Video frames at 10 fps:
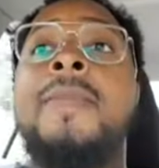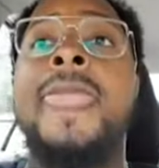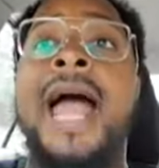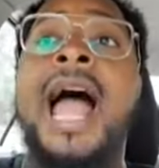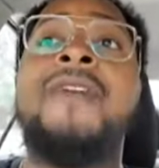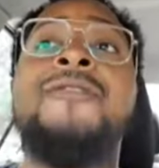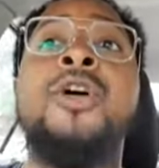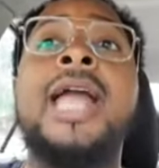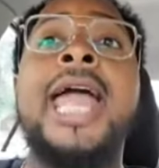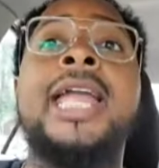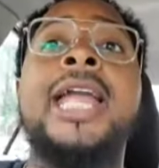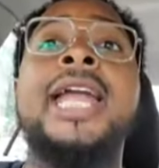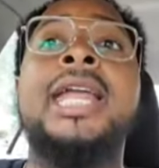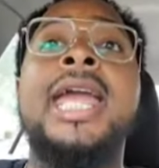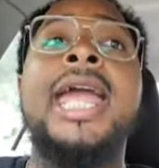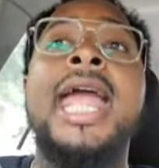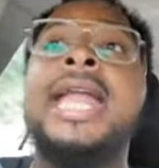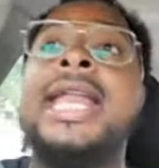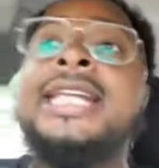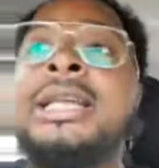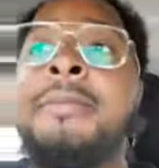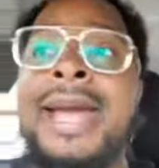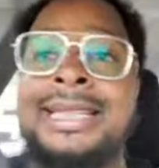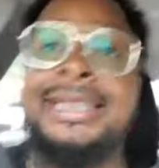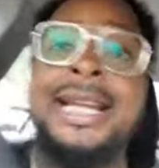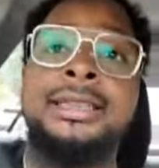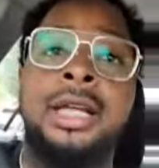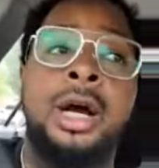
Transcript: I feel like it needs to make sense though.